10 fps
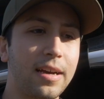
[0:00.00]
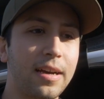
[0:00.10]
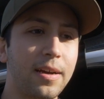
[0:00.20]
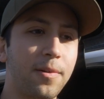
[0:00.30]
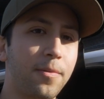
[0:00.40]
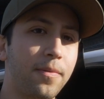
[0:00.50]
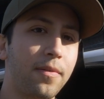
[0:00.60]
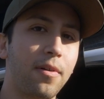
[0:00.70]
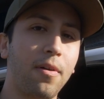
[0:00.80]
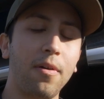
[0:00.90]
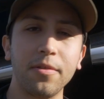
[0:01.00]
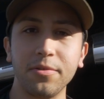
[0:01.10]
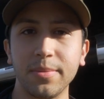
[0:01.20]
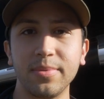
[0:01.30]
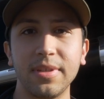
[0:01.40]
all the
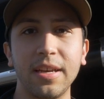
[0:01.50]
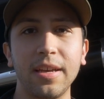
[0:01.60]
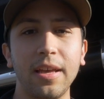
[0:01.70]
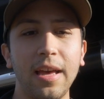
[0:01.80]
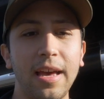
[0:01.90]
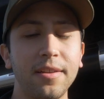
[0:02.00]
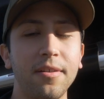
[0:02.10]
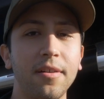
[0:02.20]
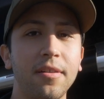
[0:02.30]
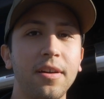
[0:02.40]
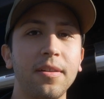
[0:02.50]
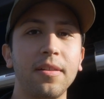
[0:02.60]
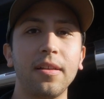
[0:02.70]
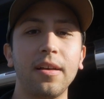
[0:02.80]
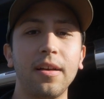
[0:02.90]
trips that I had gone
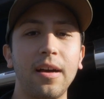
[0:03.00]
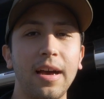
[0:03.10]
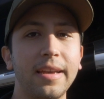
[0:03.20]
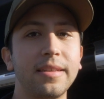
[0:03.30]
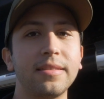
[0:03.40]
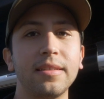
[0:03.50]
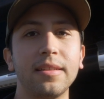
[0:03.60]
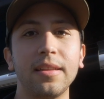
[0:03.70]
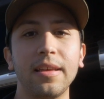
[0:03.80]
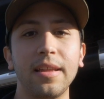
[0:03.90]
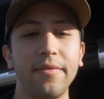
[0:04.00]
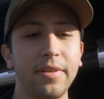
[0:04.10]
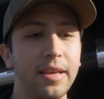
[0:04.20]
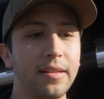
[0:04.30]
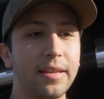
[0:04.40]
on, hikes and
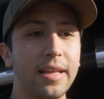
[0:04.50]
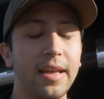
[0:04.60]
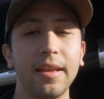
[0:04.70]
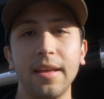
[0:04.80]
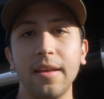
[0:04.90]
everything like that,